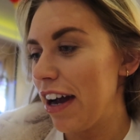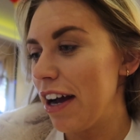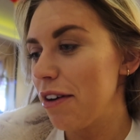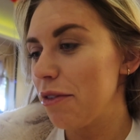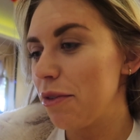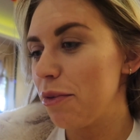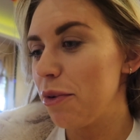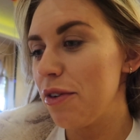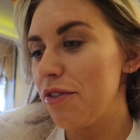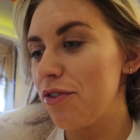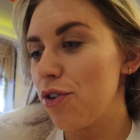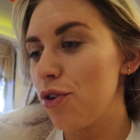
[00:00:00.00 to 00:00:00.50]

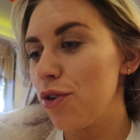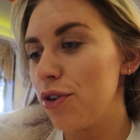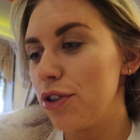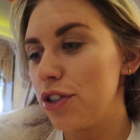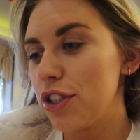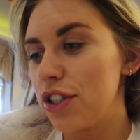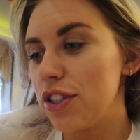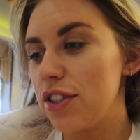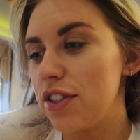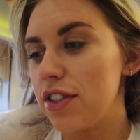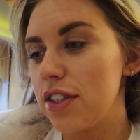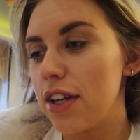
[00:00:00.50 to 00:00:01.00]
right, we've
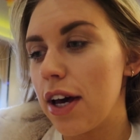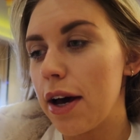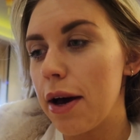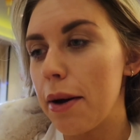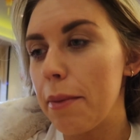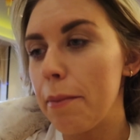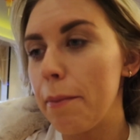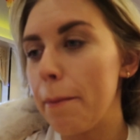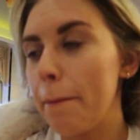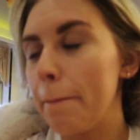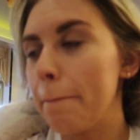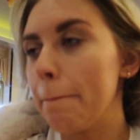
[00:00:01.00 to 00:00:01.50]
ordered
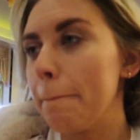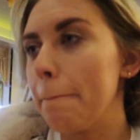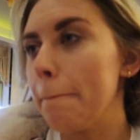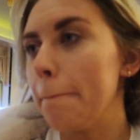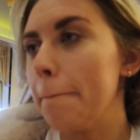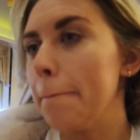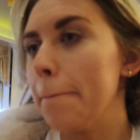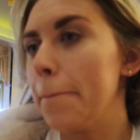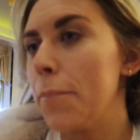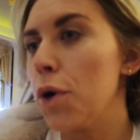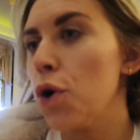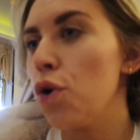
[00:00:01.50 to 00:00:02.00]
some
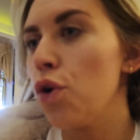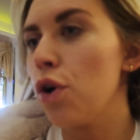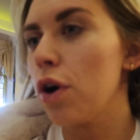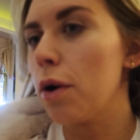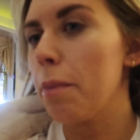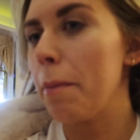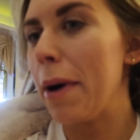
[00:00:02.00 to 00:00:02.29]
pork